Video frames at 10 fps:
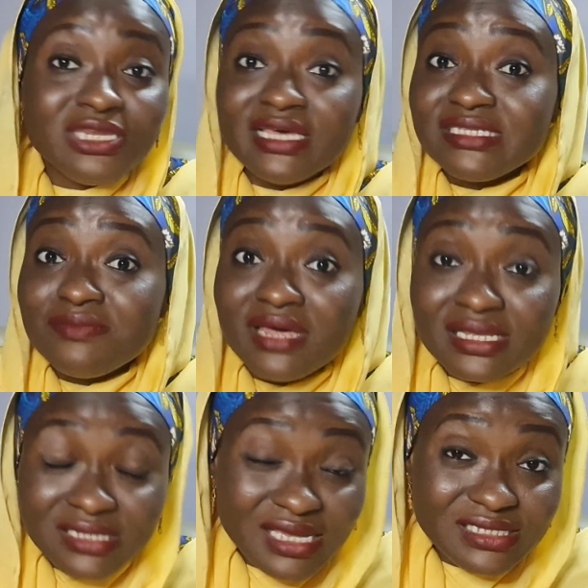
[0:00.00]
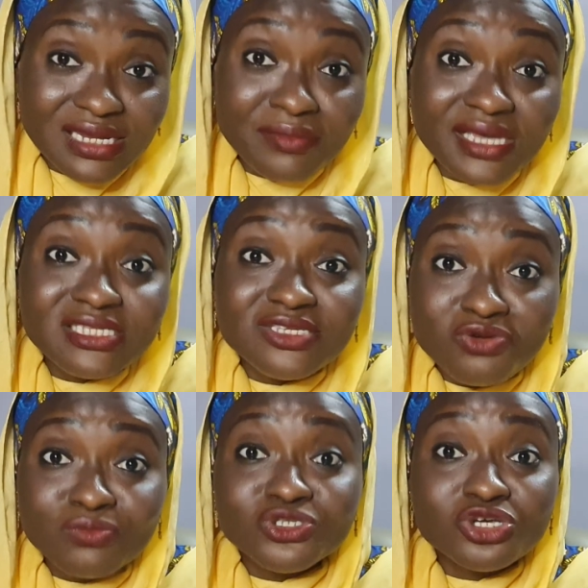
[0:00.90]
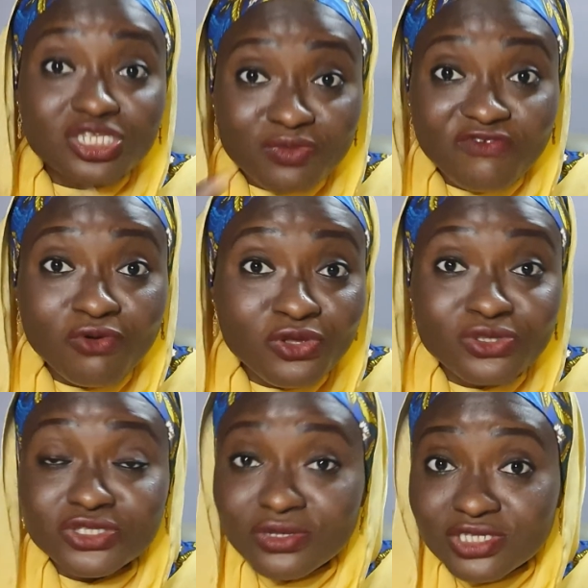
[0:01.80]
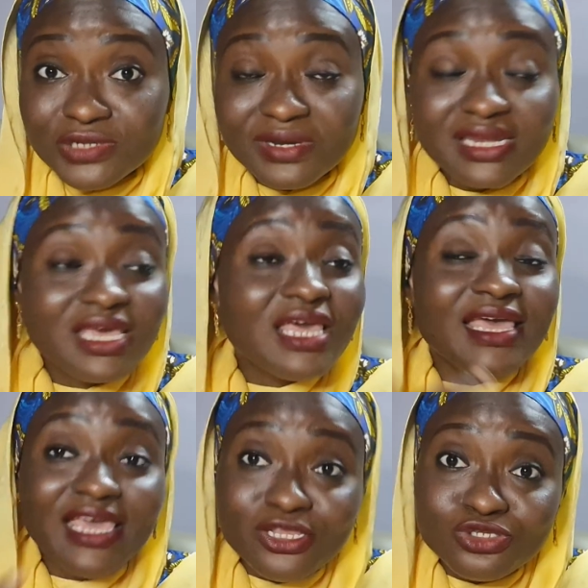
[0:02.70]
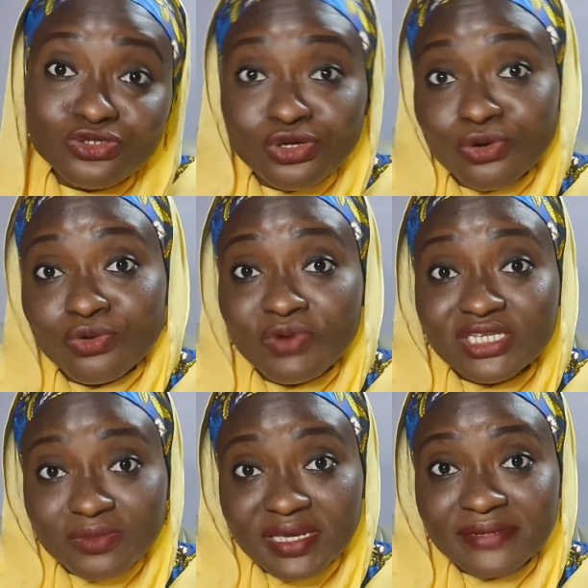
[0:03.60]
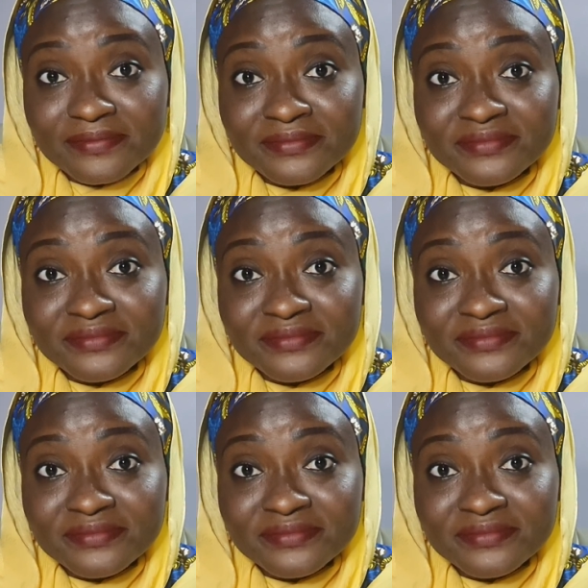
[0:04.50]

niacinamide serum just before your sunscreen into your regimen.